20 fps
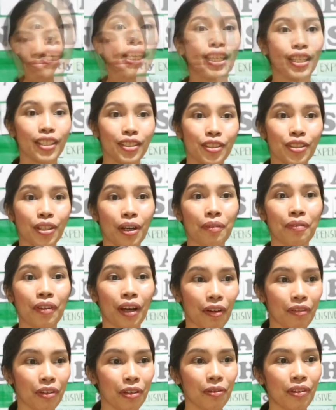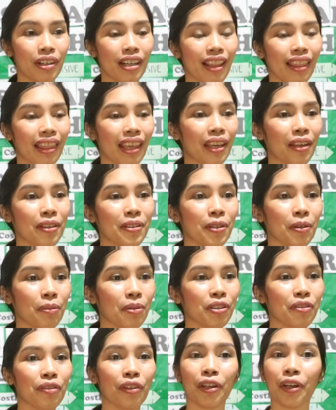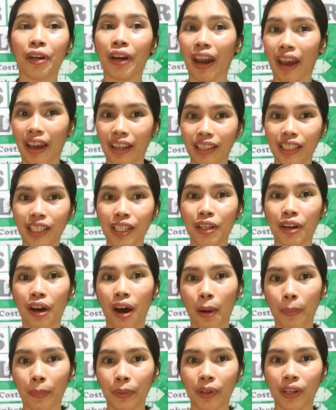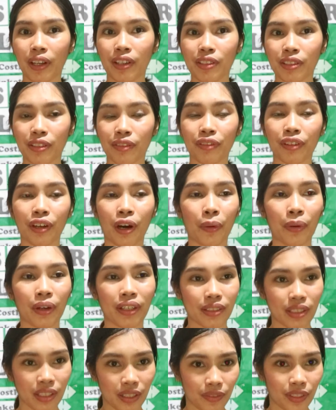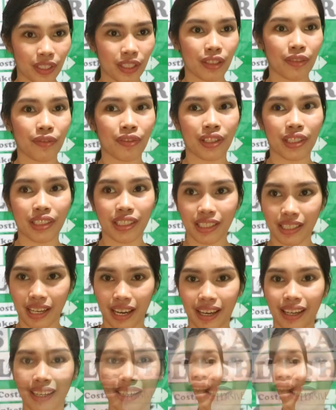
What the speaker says: Good job, everyone. Thank you so much for your highly cooperation for our activity for today.